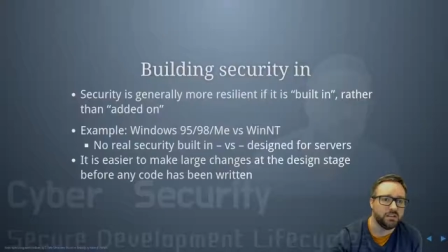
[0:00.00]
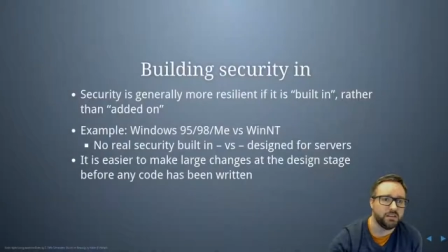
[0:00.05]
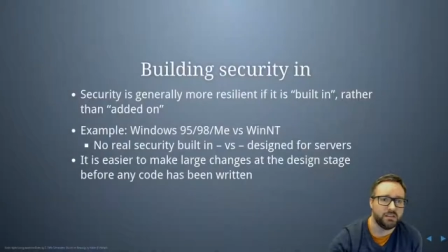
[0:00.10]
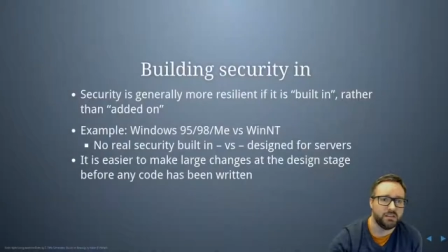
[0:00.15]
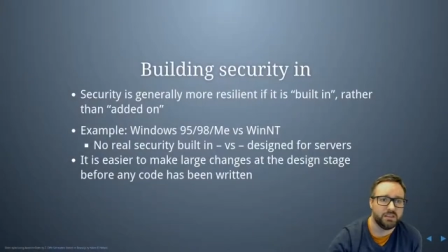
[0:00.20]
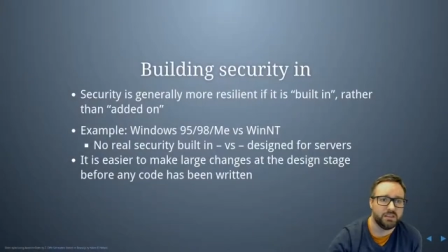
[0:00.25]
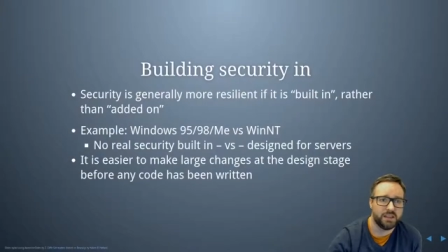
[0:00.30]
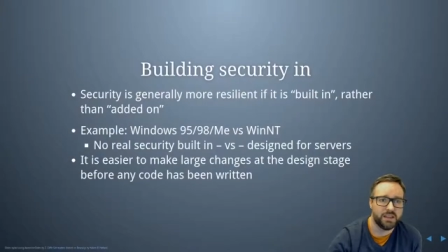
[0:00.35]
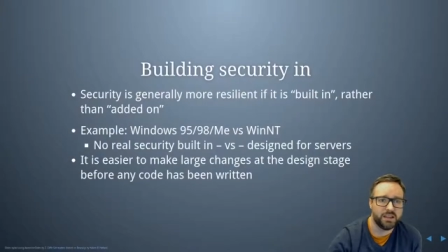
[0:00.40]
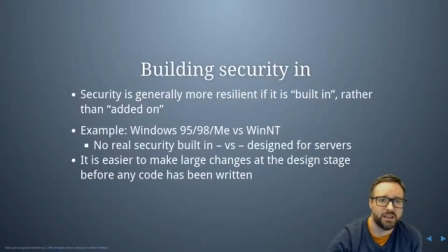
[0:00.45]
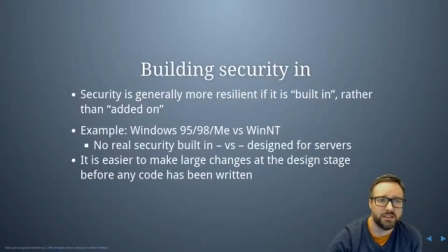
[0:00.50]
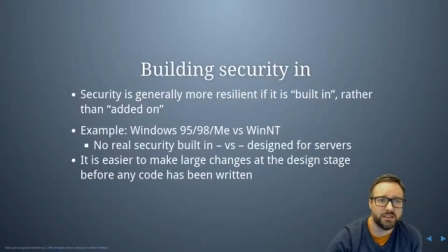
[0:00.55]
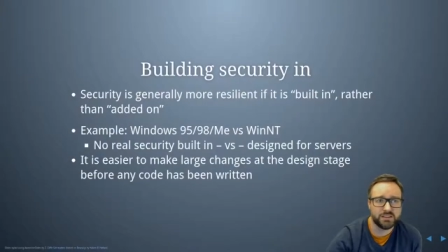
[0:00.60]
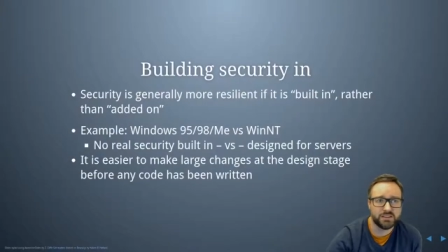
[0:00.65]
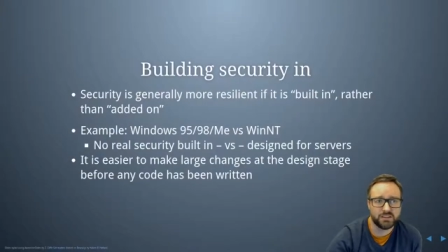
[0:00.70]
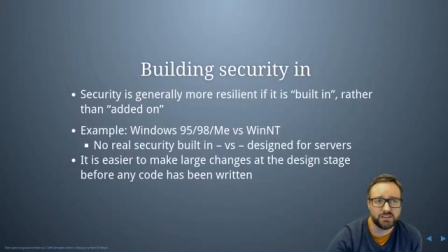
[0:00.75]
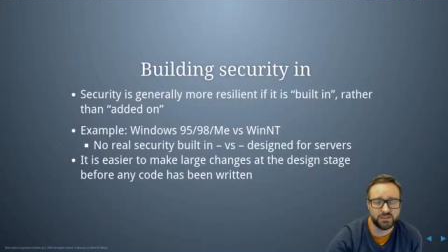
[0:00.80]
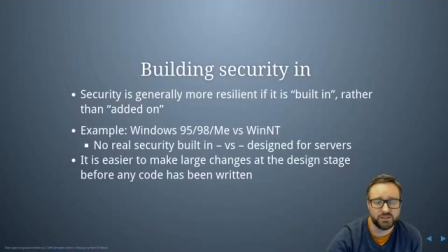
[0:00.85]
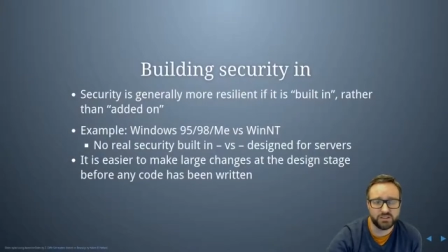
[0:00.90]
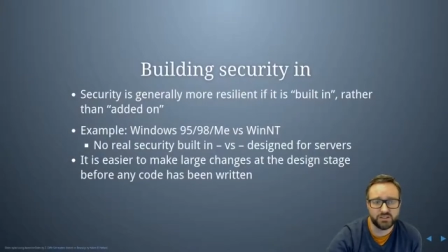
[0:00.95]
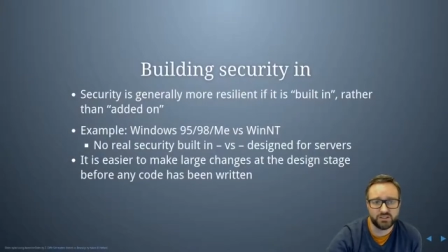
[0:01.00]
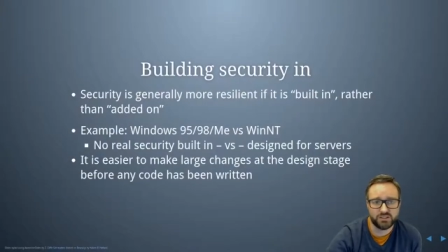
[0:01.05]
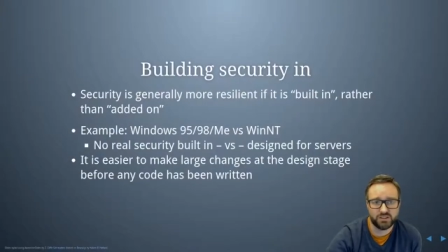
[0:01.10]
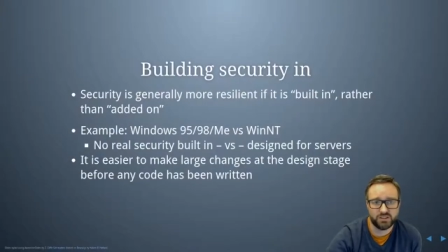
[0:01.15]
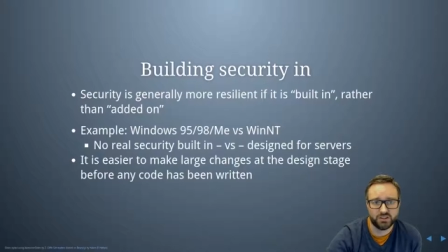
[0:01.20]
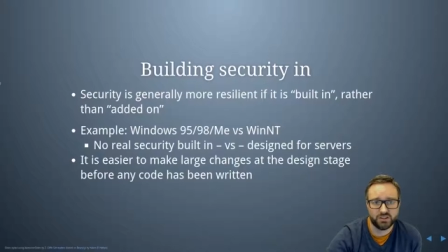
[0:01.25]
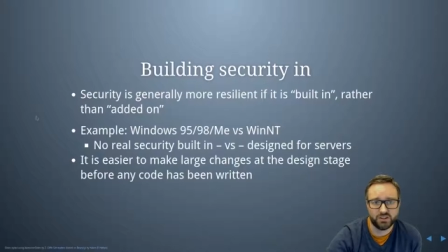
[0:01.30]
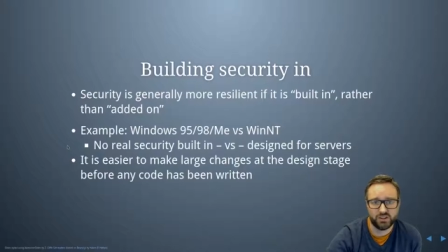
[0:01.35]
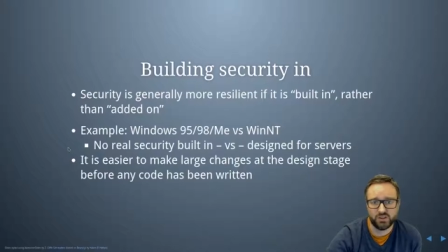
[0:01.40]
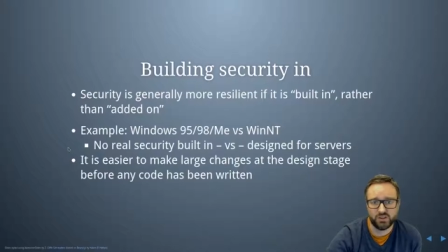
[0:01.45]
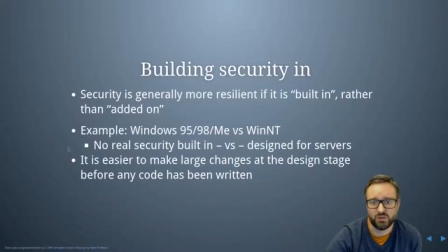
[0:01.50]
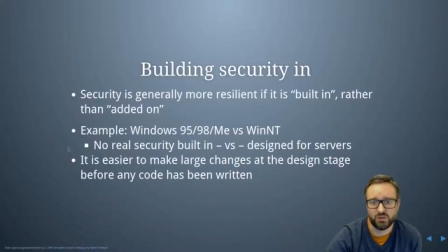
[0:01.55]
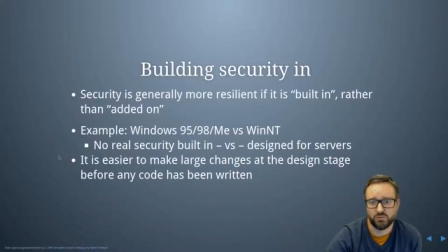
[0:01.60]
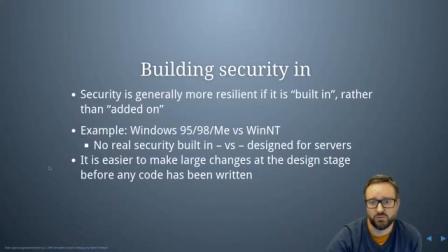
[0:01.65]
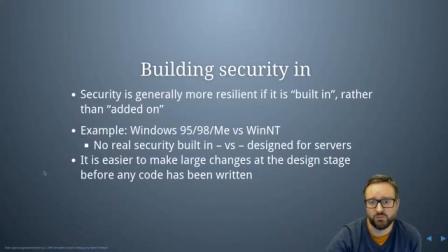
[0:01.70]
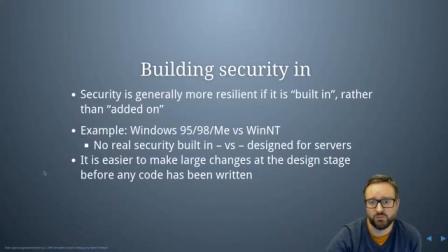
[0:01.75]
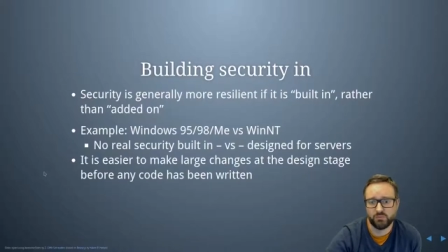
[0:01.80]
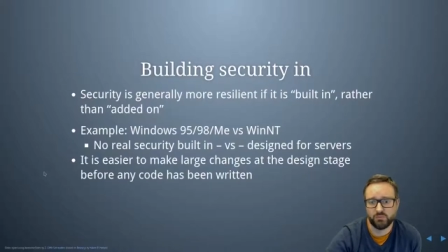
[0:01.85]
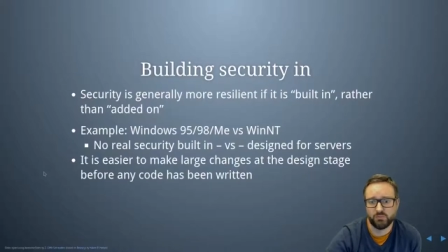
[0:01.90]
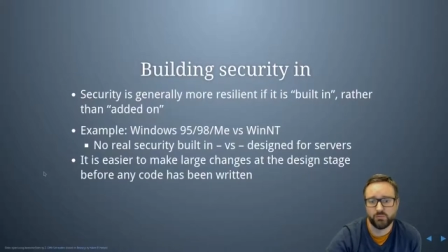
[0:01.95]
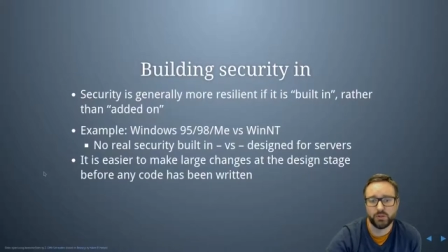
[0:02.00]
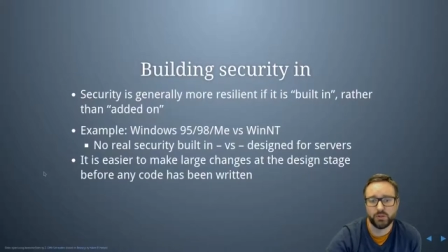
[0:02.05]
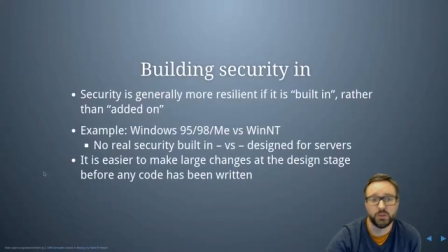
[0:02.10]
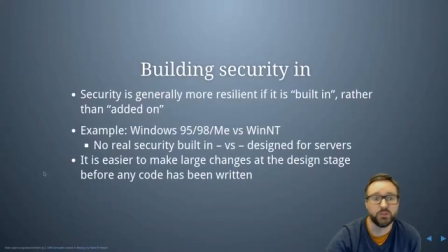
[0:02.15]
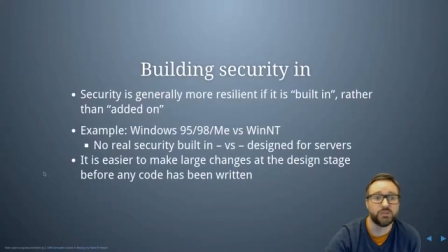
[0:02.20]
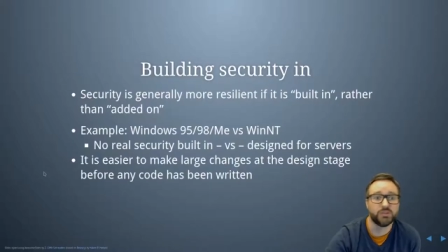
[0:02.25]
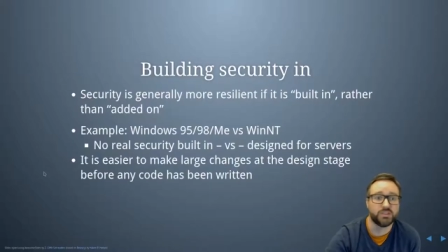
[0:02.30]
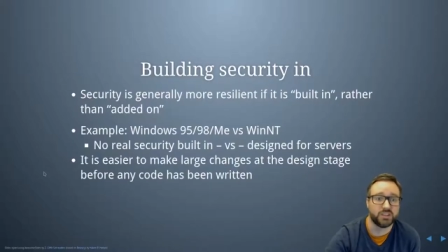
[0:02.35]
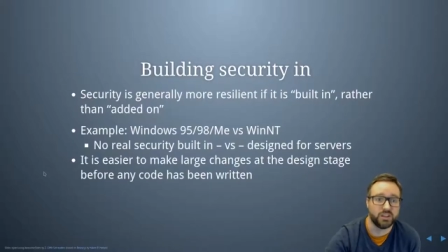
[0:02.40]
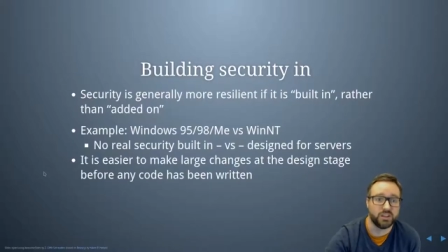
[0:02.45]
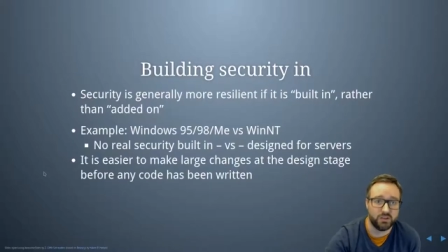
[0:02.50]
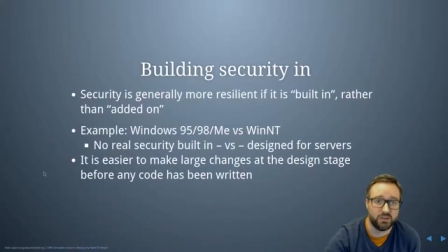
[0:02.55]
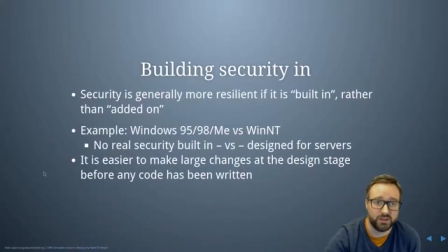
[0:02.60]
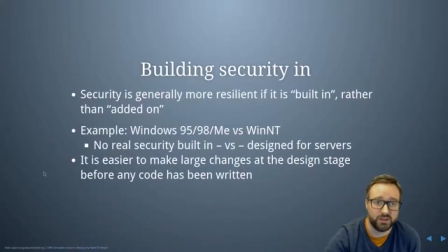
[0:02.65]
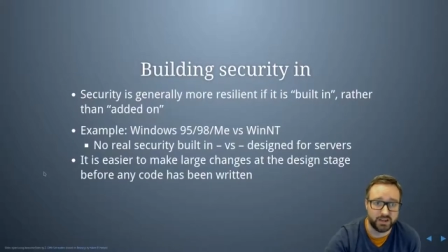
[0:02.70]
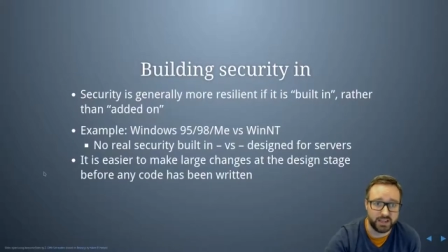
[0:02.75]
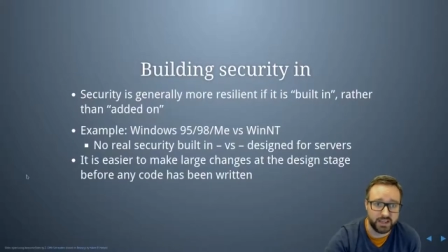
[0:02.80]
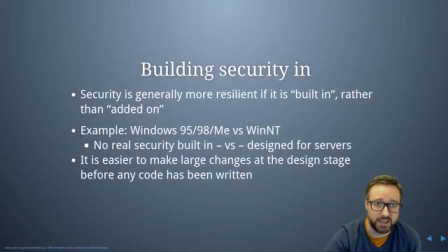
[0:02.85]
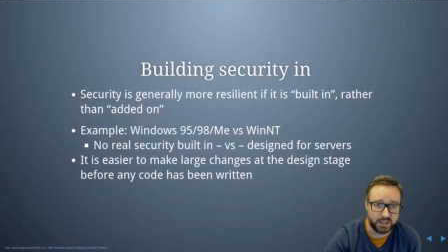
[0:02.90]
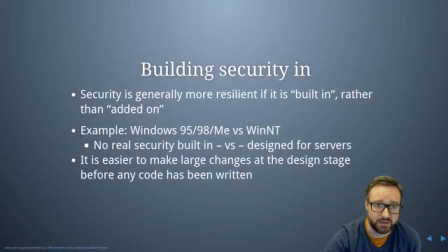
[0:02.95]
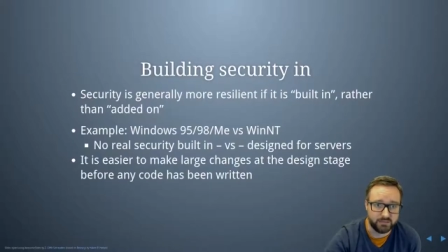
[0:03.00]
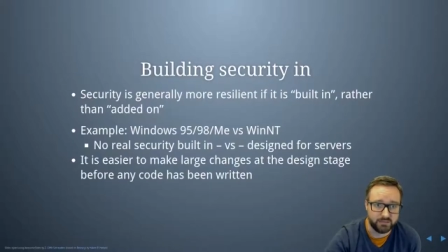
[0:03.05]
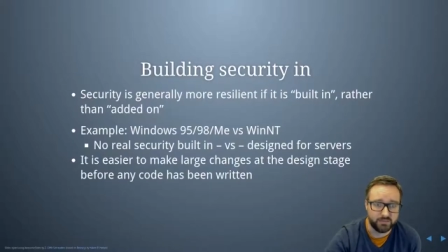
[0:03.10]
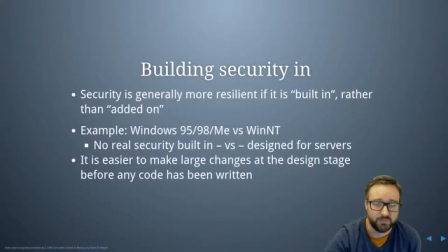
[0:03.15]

the answer is to build security in